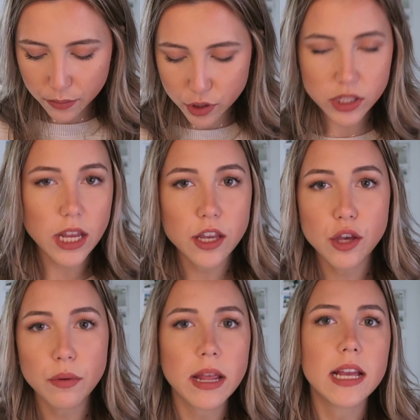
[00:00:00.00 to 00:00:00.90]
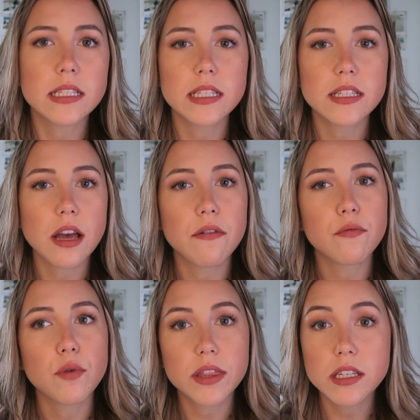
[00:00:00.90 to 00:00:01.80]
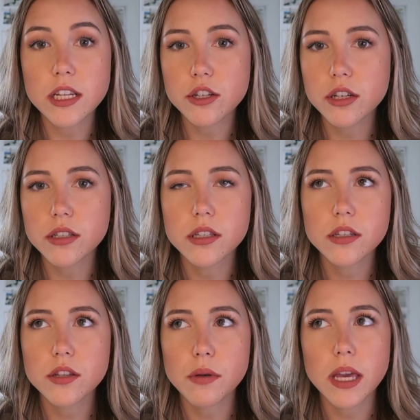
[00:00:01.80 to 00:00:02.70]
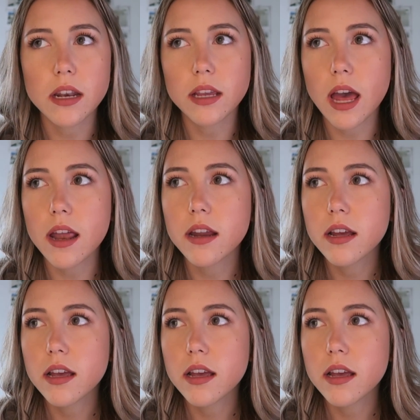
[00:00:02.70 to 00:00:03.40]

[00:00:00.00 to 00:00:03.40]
just like Q&As and stuff with the teachers, so we could get,